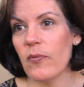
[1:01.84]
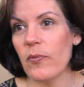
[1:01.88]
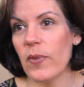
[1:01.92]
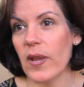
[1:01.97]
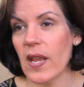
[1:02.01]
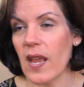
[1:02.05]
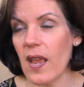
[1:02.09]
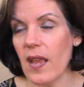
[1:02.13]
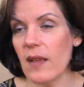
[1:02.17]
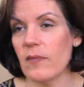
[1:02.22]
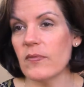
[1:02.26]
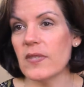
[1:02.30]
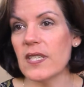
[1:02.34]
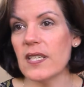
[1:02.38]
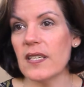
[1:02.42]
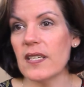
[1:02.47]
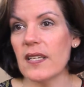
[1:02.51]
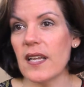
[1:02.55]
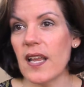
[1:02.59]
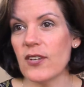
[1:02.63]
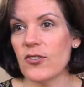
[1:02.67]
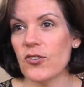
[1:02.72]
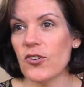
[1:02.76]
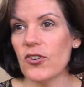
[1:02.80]
became
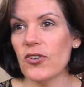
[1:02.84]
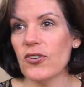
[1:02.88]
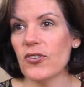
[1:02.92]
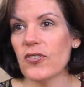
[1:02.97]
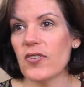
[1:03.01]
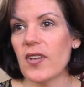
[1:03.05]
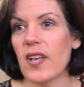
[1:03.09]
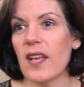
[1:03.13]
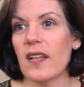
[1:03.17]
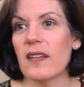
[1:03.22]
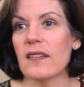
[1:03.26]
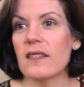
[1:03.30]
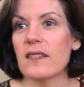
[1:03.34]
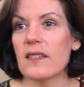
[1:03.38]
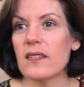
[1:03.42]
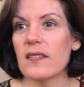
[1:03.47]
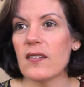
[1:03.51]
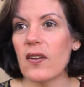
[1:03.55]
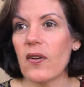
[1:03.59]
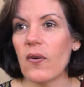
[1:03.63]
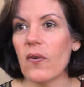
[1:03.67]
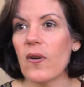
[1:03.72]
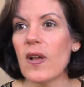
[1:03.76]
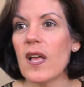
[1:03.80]
teenagers, and
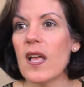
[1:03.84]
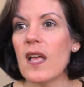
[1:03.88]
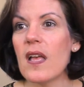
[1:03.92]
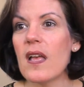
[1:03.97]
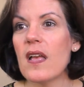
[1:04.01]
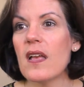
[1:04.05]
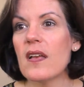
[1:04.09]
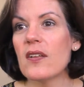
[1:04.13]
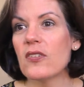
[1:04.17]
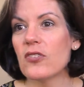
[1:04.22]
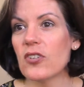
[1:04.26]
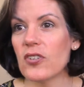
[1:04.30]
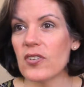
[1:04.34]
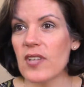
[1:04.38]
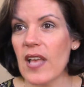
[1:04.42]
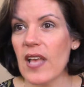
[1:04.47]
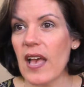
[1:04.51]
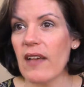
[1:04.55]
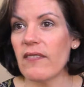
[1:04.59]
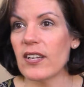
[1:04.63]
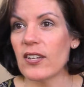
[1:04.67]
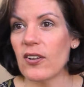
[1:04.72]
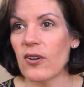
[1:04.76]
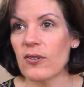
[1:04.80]
so just
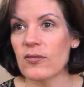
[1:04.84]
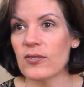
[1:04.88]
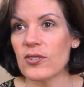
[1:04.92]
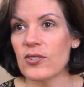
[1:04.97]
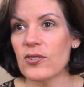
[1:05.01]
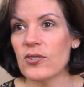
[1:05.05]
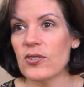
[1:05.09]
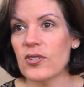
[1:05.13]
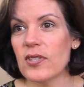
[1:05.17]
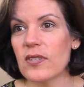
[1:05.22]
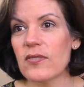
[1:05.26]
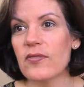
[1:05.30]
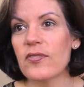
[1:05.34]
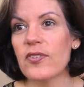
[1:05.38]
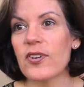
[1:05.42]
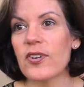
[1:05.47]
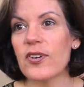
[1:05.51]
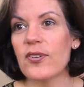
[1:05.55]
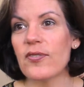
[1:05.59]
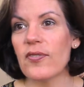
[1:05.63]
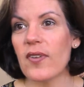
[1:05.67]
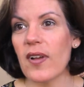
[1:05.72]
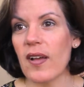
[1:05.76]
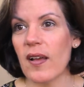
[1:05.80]
having known Susan
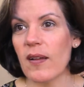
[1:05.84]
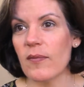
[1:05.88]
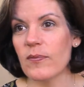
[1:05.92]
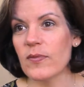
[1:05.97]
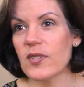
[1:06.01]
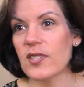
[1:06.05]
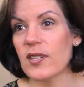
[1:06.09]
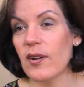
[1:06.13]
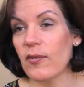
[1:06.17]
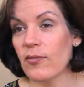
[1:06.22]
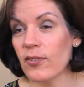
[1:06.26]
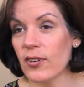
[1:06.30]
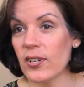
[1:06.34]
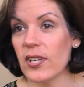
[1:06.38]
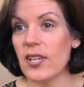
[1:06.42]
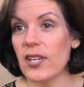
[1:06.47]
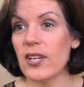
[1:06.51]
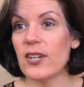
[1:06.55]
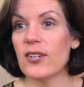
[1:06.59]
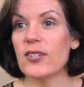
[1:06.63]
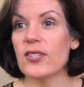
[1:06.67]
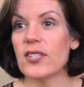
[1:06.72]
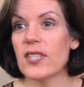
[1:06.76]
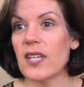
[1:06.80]
for several
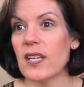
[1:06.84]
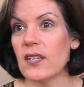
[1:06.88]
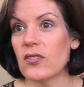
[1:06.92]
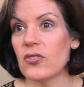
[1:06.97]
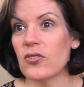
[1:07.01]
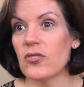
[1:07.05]
years,